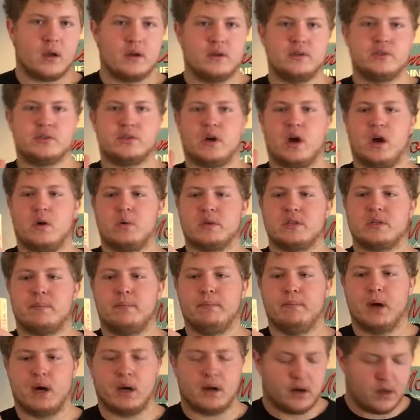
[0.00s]
You start with some
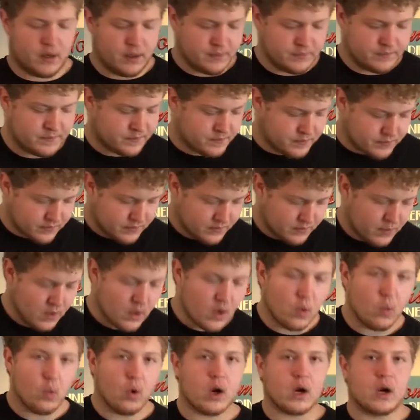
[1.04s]
butter.
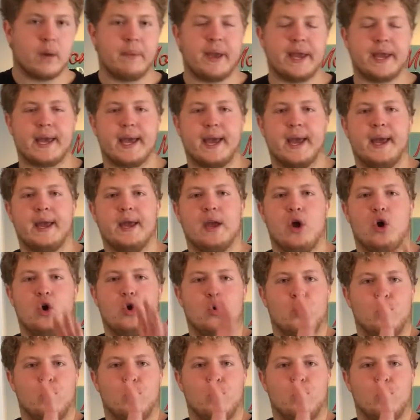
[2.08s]
We're gonna make a